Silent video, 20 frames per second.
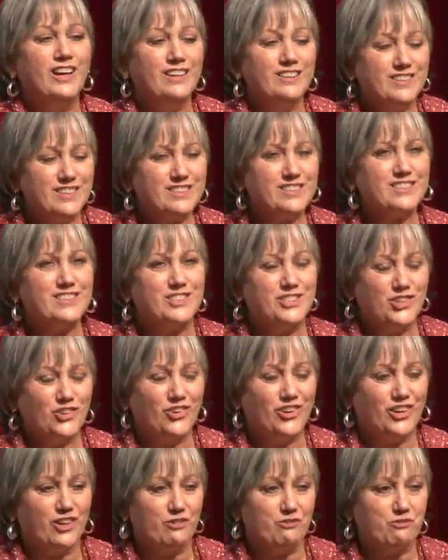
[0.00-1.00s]
This is
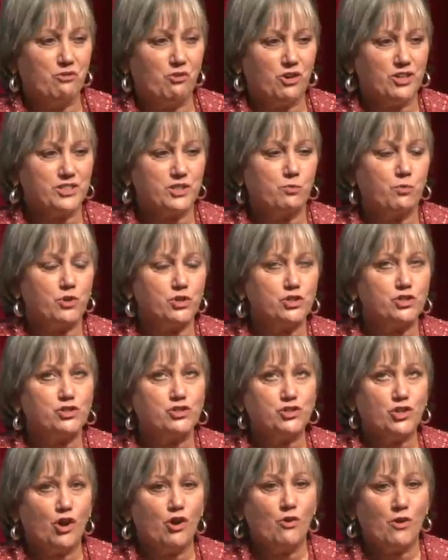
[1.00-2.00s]
doing it for us, and we're just
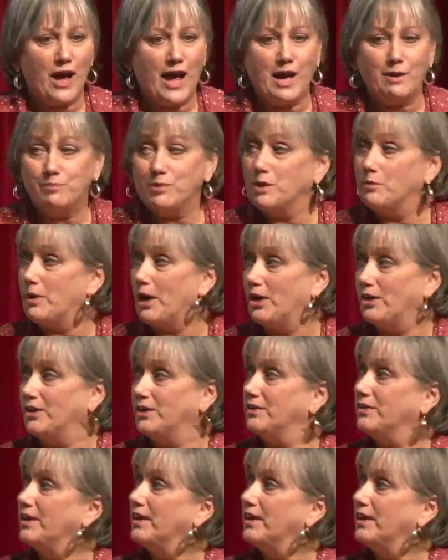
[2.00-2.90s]
so happy about it.